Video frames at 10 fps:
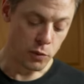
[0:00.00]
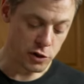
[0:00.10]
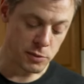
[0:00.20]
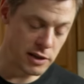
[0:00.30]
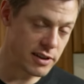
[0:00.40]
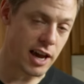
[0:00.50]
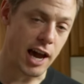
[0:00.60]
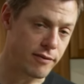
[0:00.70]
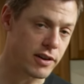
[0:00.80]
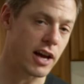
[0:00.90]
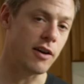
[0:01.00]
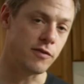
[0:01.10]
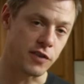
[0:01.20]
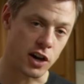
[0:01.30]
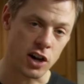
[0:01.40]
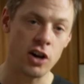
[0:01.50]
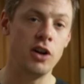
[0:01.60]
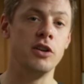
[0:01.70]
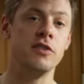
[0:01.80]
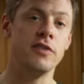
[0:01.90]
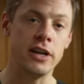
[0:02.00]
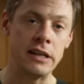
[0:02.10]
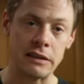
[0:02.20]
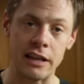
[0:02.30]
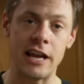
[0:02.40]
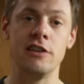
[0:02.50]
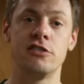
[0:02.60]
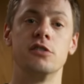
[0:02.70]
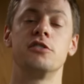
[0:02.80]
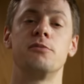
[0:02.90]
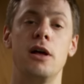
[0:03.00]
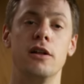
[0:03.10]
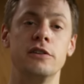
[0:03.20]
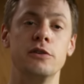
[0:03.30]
which means they have kind of fecund, very glandular smell